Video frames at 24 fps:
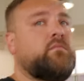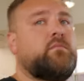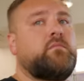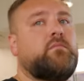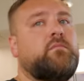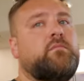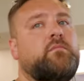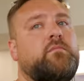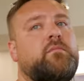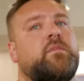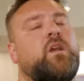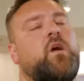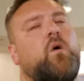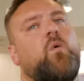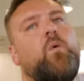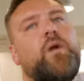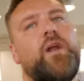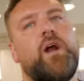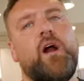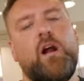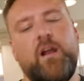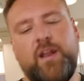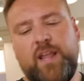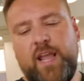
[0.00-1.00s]
next year, right? We
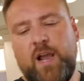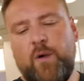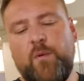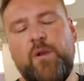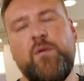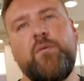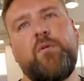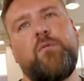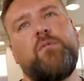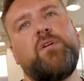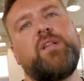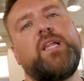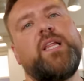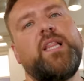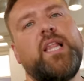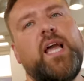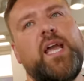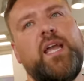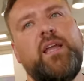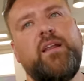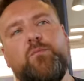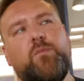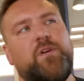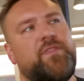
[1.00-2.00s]
are. Yeah, we were really
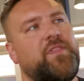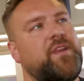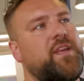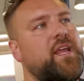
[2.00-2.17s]
late with the